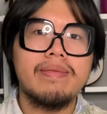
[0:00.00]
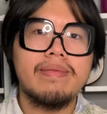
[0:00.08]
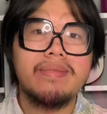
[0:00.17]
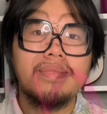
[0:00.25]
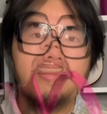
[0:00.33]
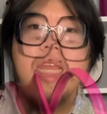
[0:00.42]

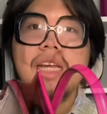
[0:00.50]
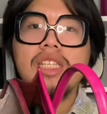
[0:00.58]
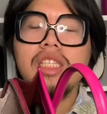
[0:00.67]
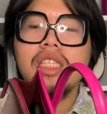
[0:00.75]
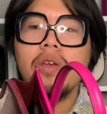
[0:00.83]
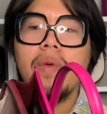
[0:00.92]
And here's
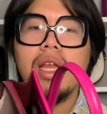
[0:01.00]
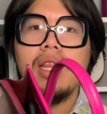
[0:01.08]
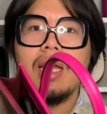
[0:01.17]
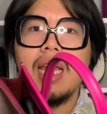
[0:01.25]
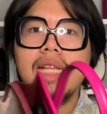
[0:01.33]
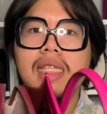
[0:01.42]
just a quick
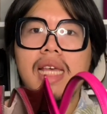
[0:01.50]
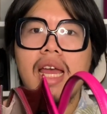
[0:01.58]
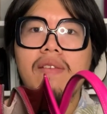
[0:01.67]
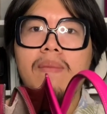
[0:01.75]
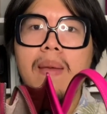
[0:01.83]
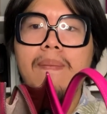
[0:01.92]
look inside
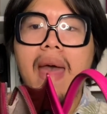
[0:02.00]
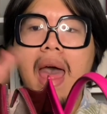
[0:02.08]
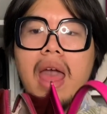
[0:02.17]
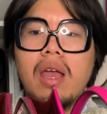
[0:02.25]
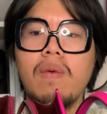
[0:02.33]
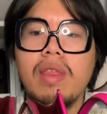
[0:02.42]
of my
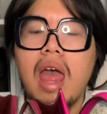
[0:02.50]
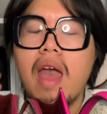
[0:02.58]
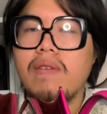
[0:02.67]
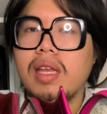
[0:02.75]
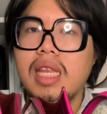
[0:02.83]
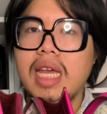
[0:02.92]
bag with
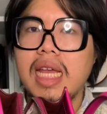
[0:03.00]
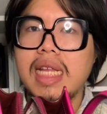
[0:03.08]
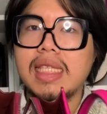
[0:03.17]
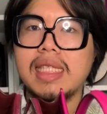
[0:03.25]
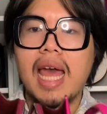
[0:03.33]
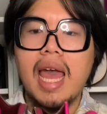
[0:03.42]
everything
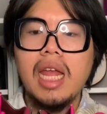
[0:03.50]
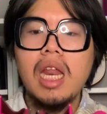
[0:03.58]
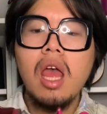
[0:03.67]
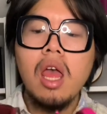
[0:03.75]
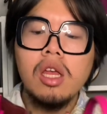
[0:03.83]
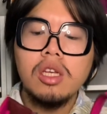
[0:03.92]
inside.
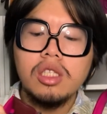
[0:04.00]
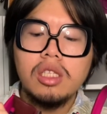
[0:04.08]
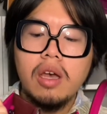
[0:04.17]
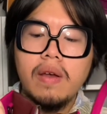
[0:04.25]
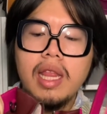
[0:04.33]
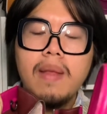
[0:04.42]

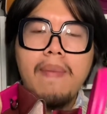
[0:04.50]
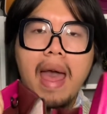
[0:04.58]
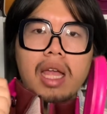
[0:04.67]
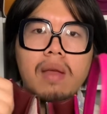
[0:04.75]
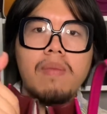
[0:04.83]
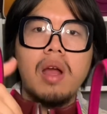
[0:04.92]
So in the
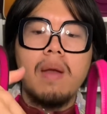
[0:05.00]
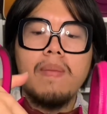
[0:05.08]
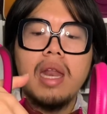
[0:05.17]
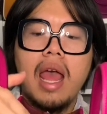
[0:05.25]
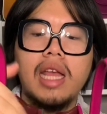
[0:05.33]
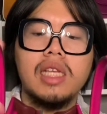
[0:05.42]
back
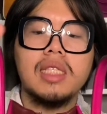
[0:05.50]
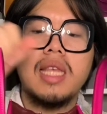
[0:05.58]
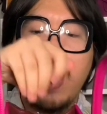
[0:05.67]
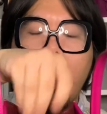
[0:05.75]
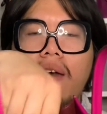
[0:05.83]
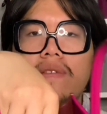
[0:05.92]
compartment, I just
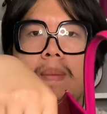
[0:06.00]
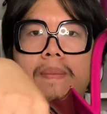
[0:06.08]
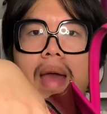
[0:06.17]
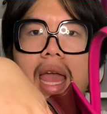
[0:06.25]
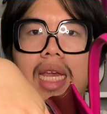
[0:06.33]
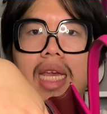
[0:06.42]
have
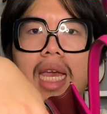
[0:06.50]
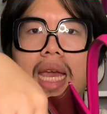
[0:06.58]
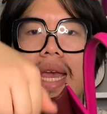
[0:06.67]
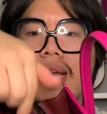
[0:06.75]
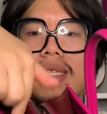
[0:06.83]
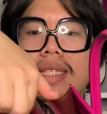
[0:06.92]
my
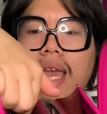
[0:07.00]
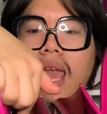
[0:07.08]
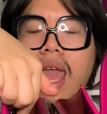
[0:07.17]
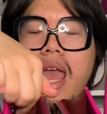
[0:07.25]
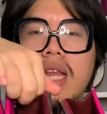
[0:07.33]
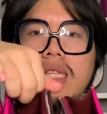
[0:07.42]
keys
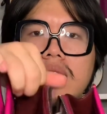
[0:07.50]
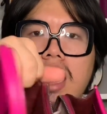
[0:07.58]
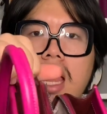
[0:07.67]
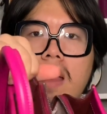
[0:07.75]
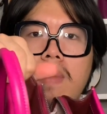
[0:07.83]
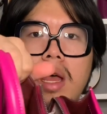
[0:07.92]
and
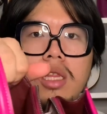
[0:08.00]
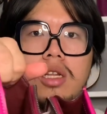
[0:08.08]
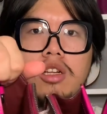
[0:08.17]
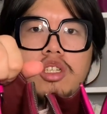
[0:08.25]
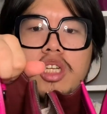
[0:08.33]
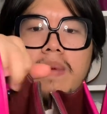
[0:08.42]
a
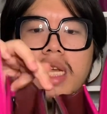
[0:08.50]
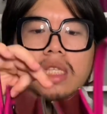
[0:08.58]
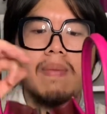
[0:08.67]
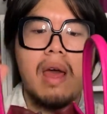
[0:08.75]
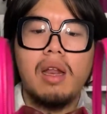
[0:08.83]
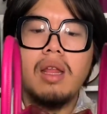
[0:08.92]
little Germex
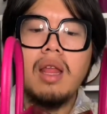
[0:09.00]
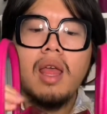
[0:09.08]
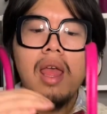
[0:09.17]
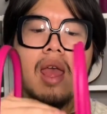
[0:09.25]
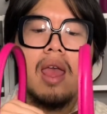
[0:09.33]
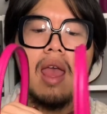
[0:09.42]
bottle.
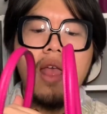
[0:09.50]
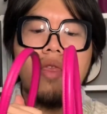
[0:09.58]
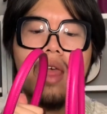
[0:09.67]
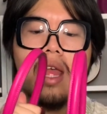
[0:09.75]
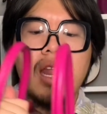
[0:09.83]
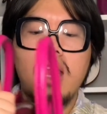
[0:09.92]
And
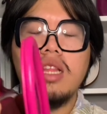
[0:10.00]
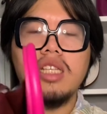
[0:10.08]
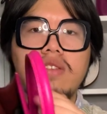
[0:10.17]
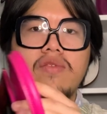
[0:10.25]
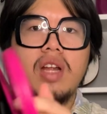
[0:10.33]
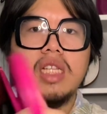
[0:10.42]
then in this
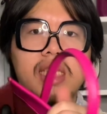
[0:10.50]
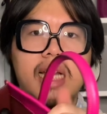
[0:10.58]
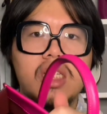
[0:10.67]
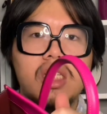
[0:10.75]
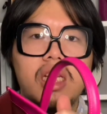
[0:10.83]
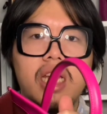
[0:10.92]
front
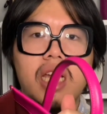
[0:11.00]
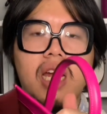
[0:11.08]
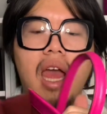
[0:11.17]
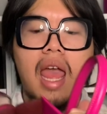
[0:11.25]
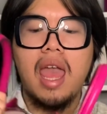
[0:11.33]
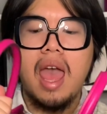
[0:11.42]
section
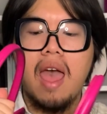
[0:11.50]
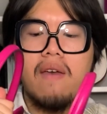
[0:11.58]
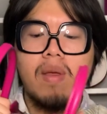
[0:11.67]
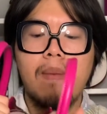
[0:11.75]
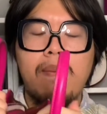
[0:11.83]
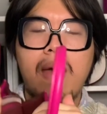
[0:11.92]
here, I
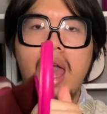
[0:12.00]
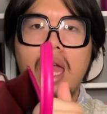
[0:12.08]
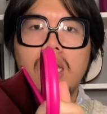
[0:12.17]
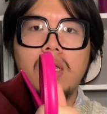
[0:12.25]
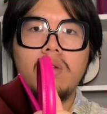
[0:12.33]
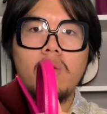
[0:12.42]
have my
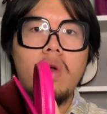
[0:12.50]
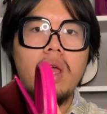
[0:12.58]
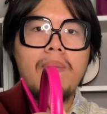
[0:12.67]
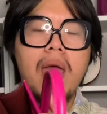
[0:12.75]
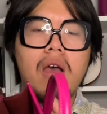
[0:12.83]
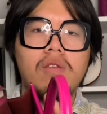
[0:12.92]
little
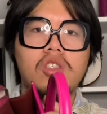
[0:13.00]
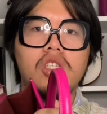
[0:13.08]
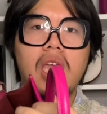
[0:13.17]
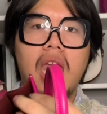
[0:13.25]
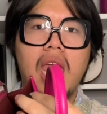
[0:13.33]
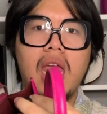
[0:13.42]
coin pouch
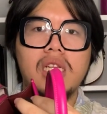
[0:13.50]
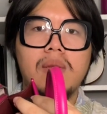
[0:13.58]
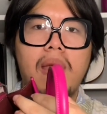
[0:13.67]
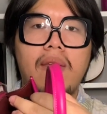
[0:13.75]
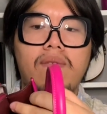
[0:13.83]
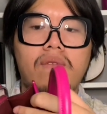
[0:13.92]
and
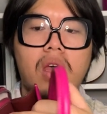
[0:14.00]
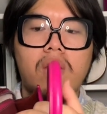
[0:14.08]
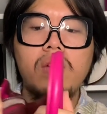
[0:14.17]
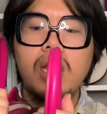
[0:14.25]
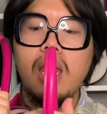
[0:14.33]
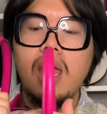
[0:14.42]
my
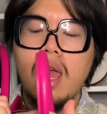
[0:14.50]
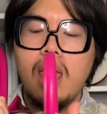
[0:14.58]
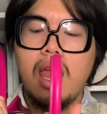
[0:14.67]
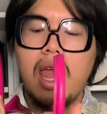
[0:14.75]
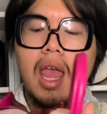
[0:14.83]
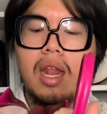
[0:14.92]
phone.
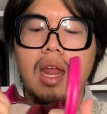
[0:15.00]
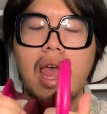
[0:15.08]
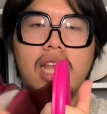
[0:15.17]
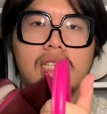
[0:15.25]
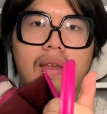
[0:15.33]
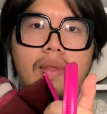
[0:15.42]
And
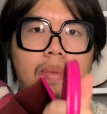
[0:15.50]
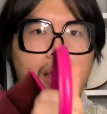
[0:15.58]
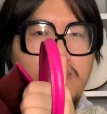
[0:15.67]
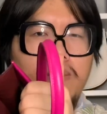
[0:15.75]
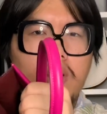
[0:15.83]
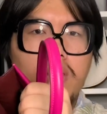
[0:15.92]
I just have them
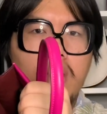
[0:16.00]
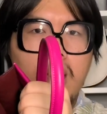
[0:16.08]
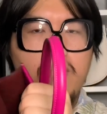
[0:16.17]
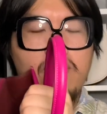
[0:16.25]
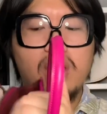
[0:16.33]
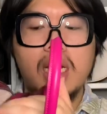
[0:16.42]
like both
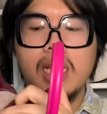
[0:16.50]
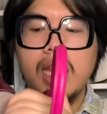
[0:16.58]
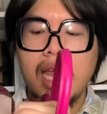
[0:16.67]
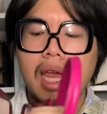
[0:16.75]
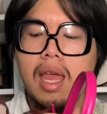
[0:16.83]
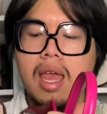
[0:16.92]
up
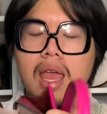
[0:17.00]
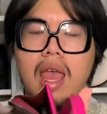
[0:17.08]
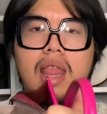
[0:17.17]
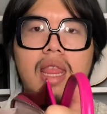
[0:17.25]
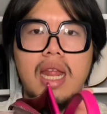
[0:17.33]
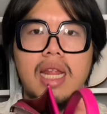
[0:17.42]
vertically.
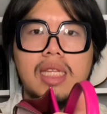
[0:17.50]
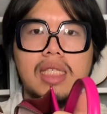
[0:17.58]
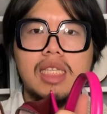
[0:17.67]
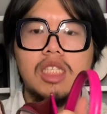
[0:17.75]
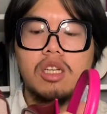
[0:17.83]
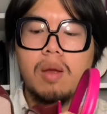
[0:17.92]
And then in the
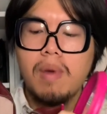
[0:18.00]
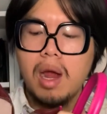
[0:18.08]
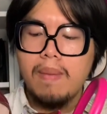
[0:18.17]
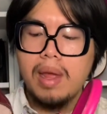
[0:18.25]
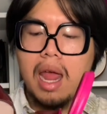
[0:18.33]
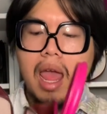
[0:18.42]
center
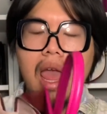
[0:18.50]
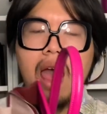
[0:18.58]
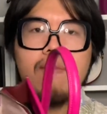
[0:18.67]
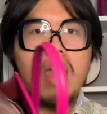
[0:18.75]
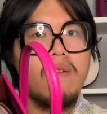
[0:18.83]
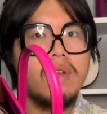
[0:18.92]
compartment, I
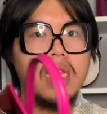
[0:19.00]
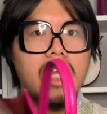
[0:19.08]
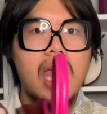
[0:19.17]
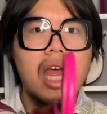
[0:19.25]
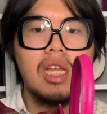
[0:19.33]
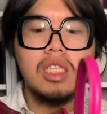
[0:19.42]
have everything
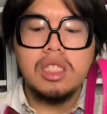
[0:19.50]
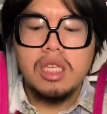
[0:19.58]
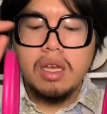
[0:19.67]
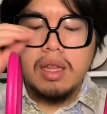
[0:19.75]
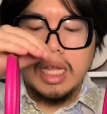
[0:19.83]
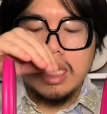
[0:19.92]
else.
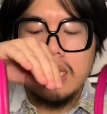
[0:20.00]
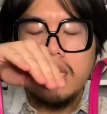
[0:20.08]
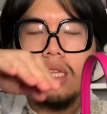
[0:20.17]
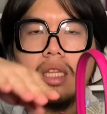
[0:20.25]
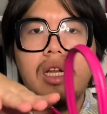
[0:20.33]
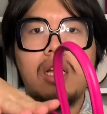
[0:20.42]
So like the
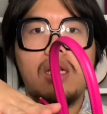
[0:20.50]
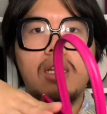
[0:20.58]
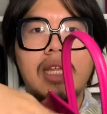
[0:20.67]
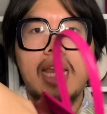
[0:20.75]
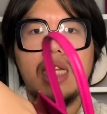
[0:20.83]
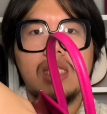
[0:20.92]
little
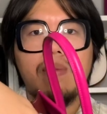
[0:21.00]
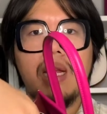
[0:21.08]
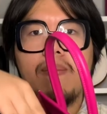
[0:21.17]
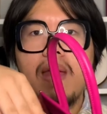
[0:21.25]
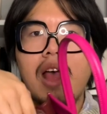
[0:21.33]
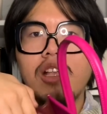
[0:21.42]
Kate
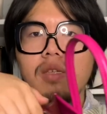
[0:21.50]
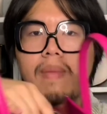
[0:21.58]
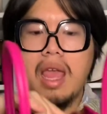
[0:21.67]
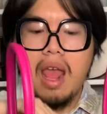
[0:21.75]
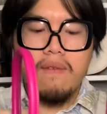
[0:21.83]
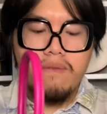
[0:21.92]
Spade pouch,
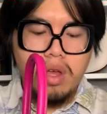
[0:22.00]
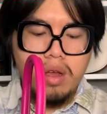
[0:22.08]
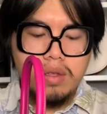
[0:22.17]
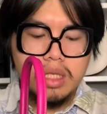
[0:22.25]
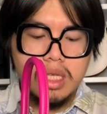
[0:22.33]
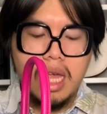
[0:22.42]
my
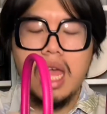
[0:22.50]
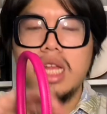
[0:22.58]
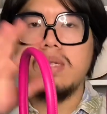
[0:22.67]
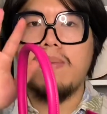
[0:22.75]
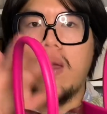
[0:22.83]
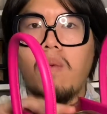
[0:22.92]
headphones,
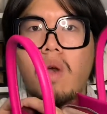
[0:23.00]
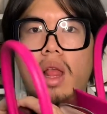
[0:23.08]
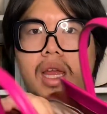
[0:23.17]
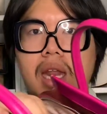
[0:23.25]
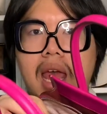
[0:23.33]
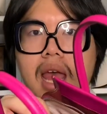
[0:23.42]
and my
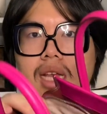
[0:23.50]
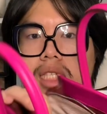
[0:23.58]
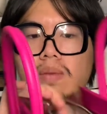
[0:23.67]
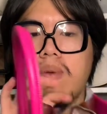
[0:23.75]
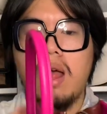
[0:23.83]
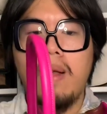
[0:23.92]
wallet as
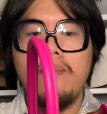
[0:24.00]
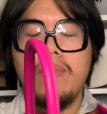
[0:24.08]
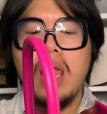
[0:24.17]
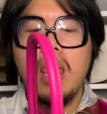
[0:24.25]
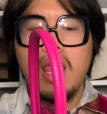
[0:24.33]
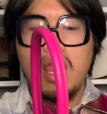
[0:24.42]
well.
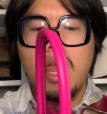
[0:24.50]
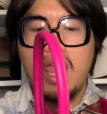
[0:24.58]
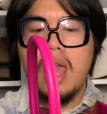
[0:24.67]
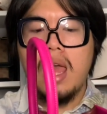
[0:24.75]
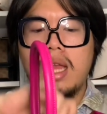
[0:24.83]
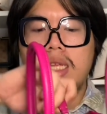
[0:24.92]

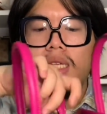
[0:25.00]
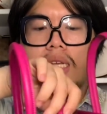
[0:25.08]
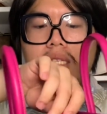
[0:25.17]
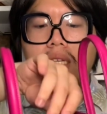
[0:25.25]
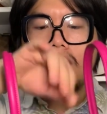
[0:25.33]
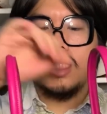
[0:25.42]
And
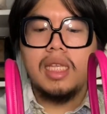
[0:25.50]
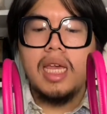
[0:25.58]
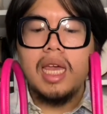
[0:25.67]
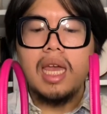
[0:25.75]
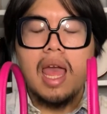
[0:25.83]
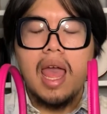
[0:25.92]
as you can
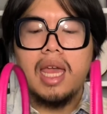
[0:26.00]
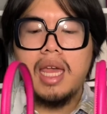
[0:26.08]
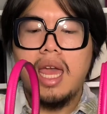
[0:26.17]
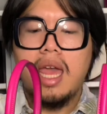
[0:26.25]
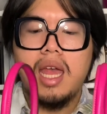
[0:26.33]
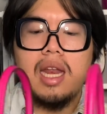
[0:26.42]
see, I
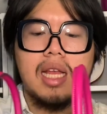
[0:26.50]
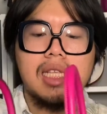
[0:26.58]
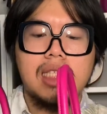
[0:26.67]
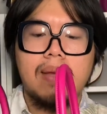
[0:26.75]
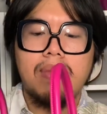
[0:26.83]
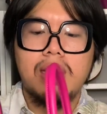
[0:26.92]
can
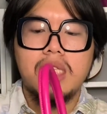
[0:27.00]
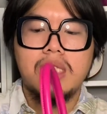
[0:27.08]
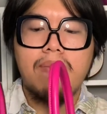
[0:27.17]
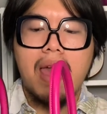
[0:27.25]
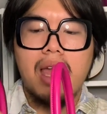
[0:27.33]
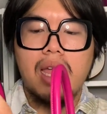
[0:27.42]
zip this
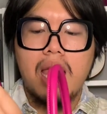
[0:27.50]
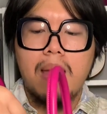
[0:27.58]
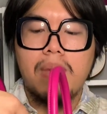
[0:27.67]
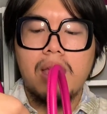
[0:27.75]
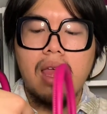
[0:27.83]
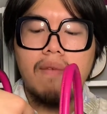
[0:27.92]
bag
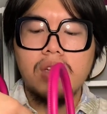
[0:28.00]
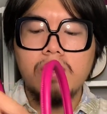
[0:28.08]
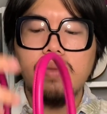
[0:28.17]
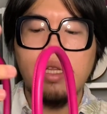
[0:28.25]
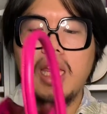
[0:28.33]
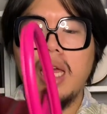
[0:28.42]
up
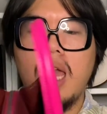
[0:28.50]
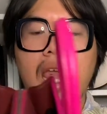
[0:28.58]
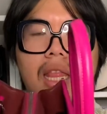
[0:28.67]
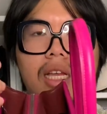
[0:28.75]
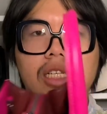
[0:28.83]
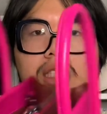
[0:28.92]
comfortably
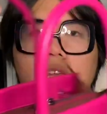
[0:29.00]
and there's like